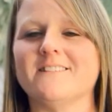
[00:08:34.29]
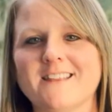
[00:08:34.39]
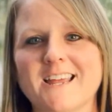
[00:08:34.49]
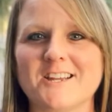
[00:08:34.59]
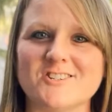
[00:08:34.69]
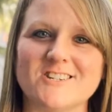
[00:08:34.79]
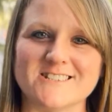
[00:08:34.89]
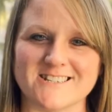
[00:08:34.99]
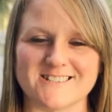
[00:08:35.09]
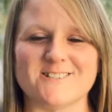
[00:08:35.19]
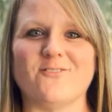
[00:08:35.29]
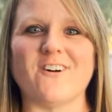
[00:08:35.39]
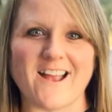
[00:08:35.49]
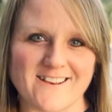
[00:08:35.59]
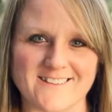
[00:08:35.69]
thank you, Jesus.
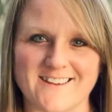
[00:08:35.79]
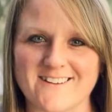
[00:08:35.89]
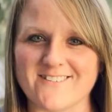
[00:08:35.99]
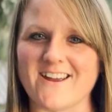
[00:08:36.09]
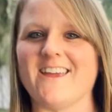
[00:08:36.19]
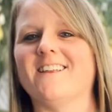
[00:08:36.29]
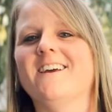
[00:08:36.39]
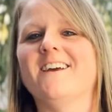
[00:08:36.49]
Finally, right?